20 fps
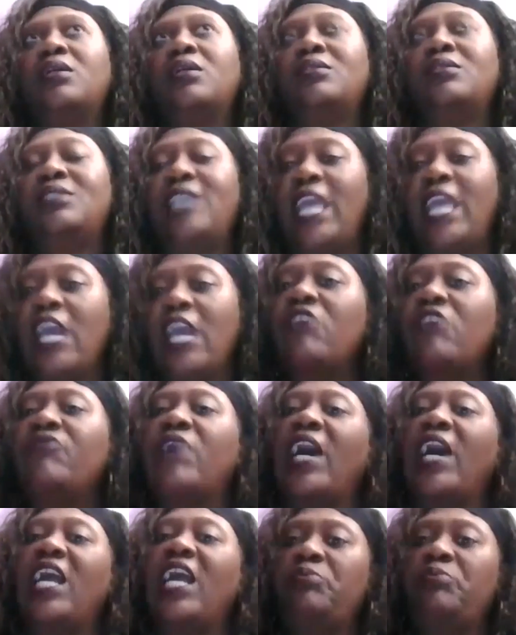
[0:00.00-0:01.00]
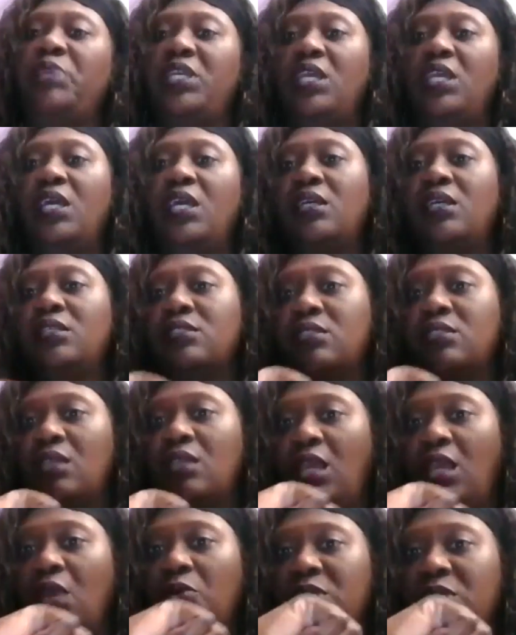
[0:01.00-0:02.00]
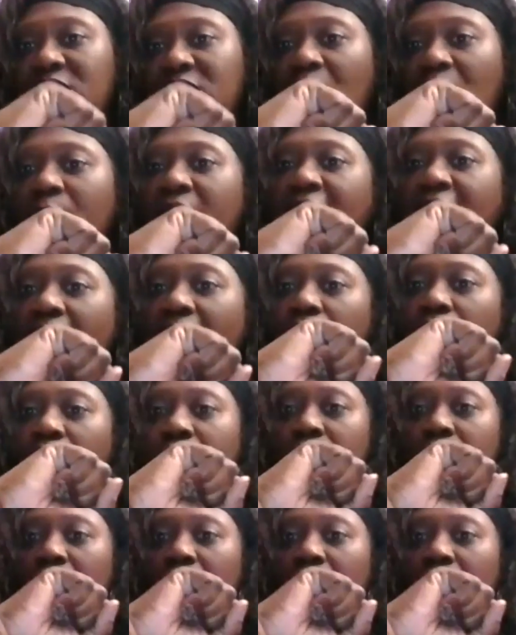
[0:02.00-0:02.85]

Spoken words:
Terrified because it was coming out